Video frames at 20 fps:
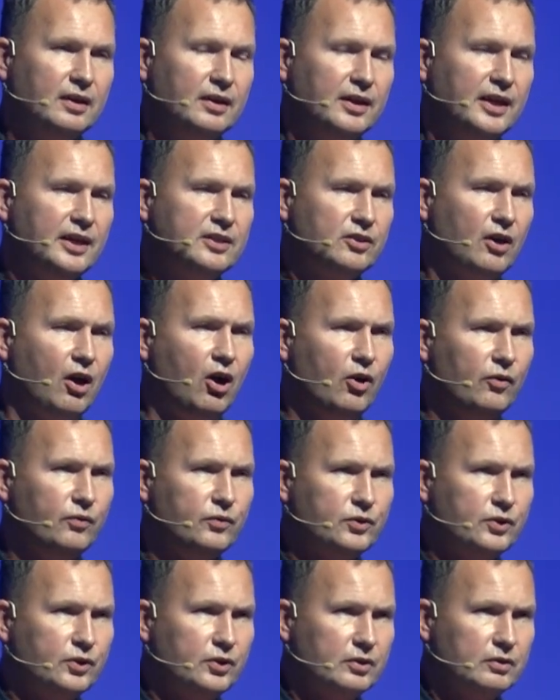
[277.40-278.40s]
it's
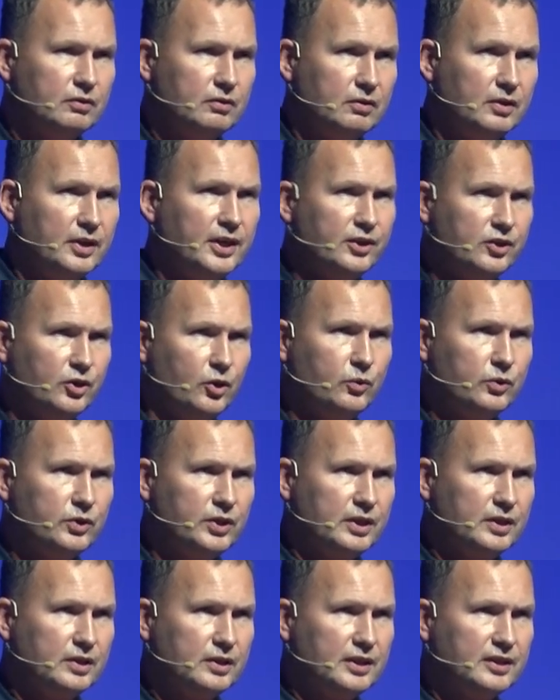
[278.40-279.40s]
after
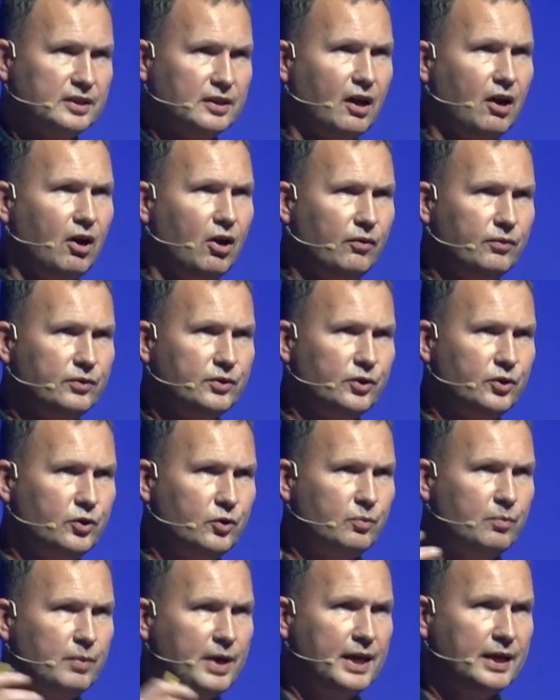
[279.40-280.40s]
ketosis. It's after
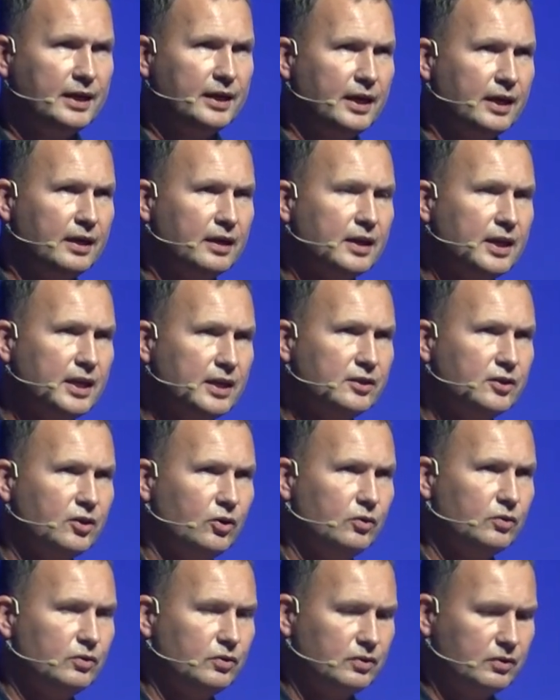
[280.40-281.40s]
you making
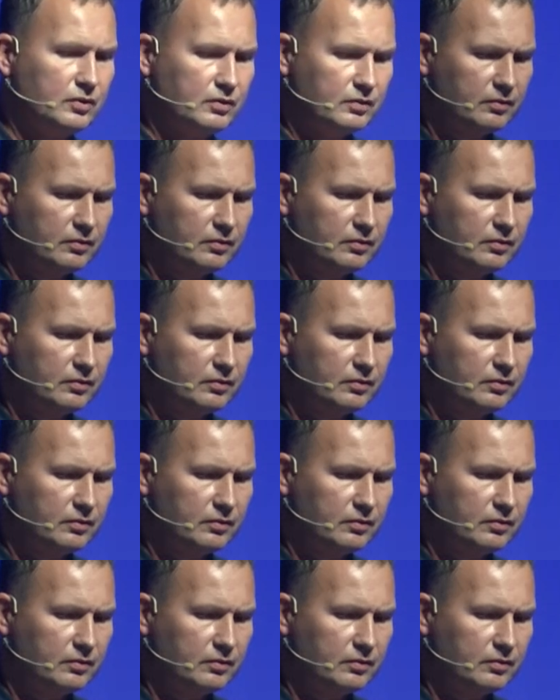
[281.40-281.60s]
ketones.